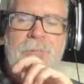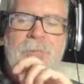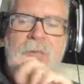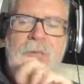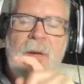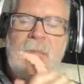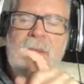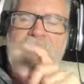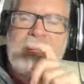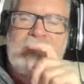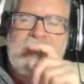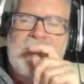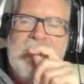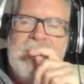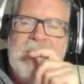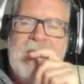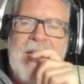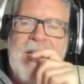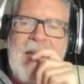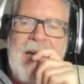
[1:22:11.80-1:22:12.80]
come back and
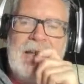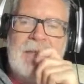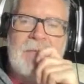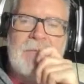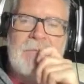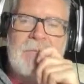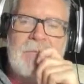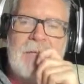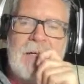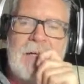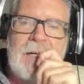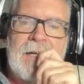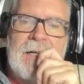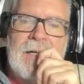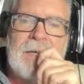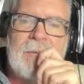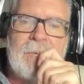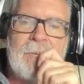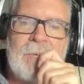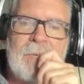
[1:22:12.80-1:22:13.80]
see that.
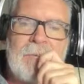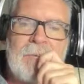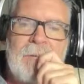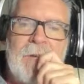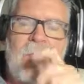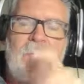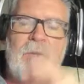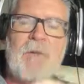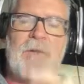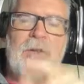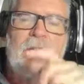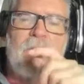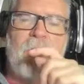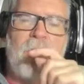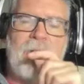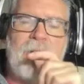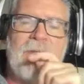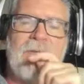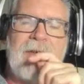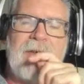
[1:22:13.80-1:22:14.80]
Hopefully you'll
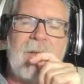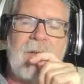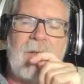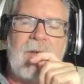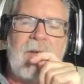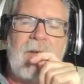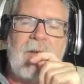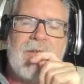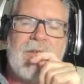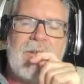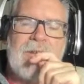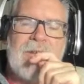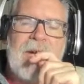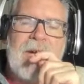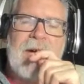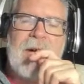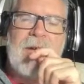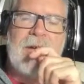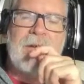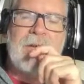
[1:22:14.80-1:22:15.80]
be available also,
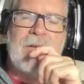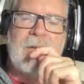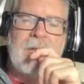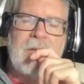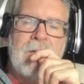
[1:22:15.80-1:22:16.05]
Todd.